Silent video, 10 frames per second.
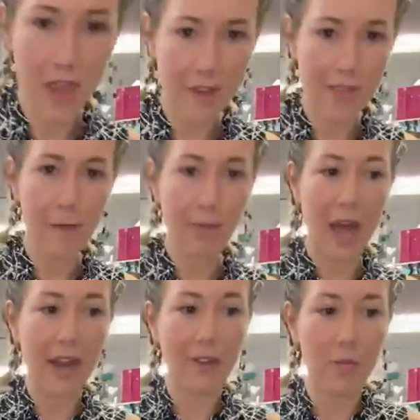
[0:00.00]
but we have that
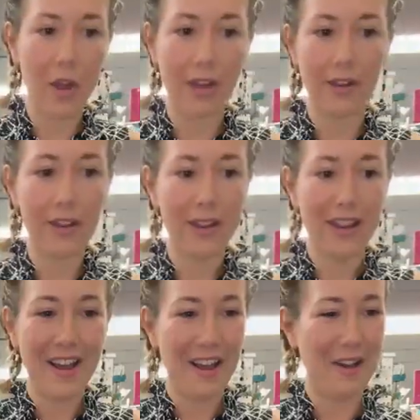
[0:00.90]
black and white.
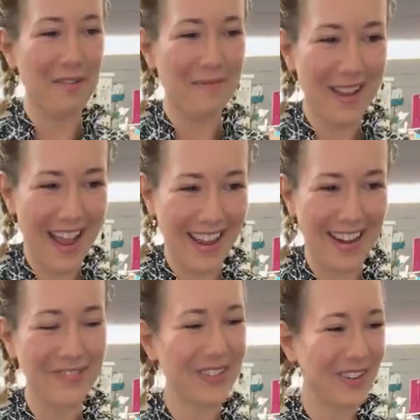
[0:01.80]
Um,
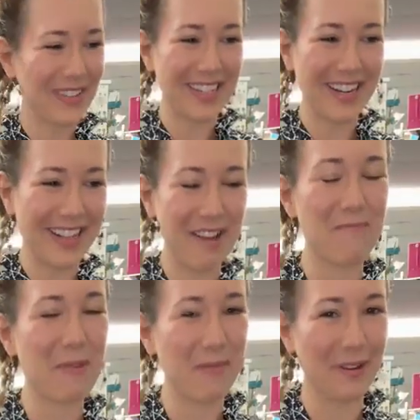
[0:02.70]
and I'm so excited
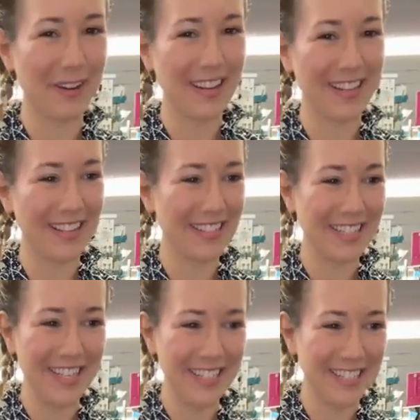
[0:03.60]
that people are getting the
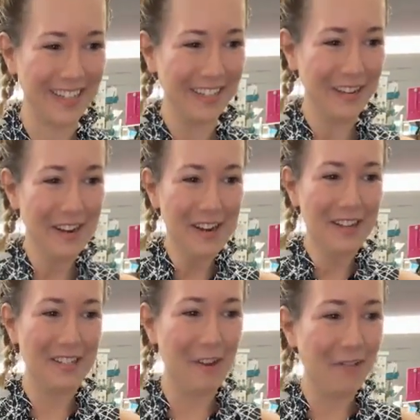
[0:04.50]
jeans here.
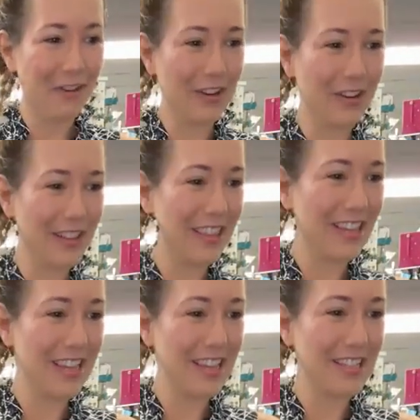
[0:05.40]
So for
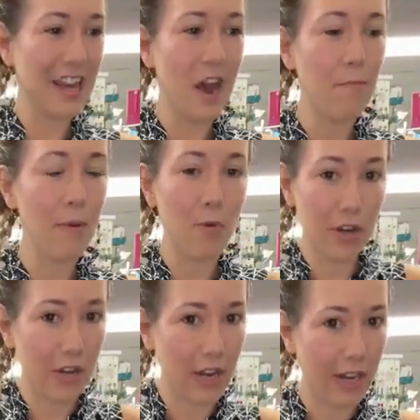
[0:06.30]
the top, I'm
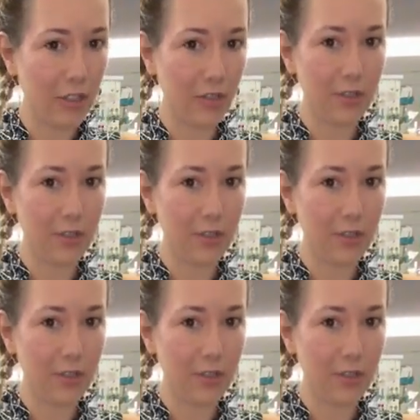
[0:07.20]
wearing an